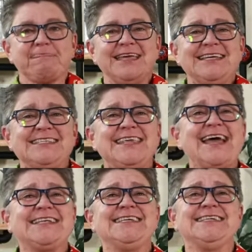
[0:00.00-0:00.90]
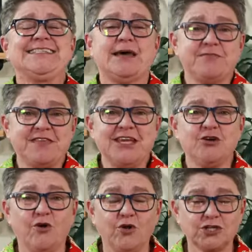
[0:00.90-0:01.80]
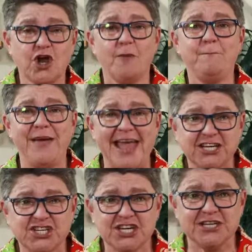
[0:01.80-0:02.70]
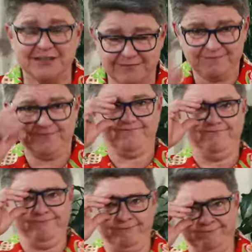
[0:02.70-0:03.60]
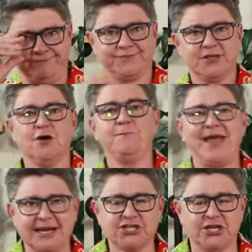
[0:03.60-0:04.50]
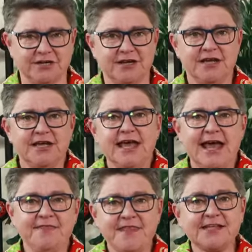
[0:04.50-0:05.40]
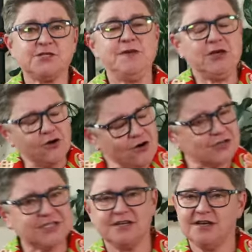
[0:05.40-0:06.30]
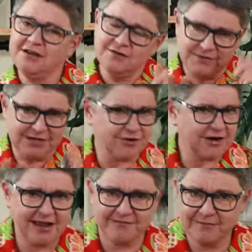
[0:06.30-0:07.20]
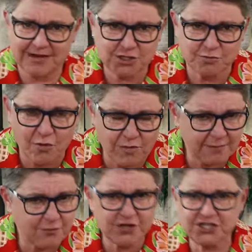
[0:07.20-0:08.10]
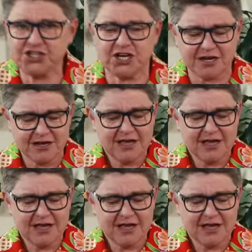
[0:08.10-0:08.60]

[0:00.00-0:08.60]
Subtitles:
is that something called compaction. Compaction. And that's because we're not having much moisture.